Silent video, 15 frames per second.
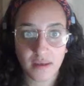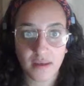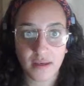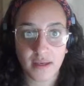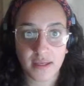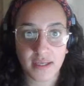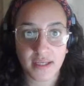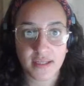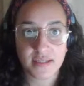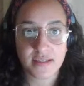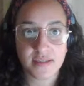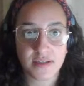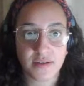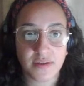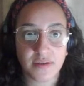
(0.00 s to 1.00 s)
Okay,
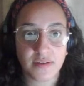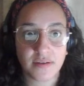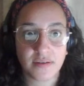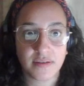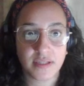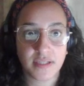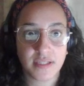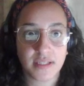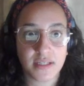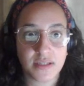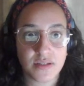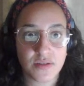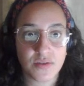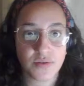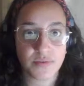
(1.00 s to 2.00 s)
so I need
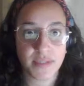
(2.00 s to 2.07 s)
to